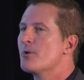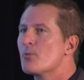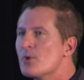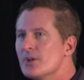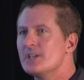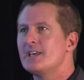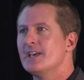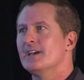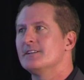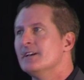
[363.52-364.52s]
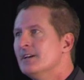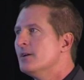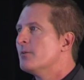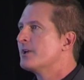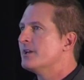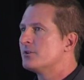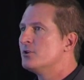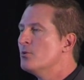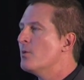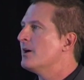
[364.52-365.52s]
we really can't get
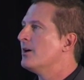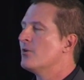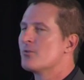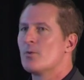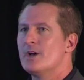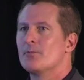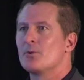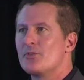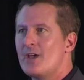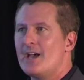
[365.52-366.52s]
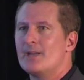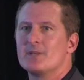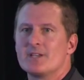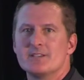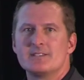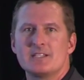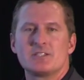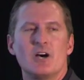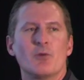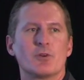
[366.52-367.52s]
too well overwhelmed with that because that's
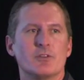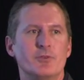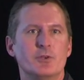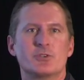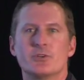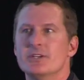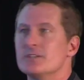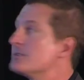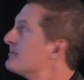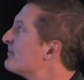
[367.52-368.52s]
not where the future is.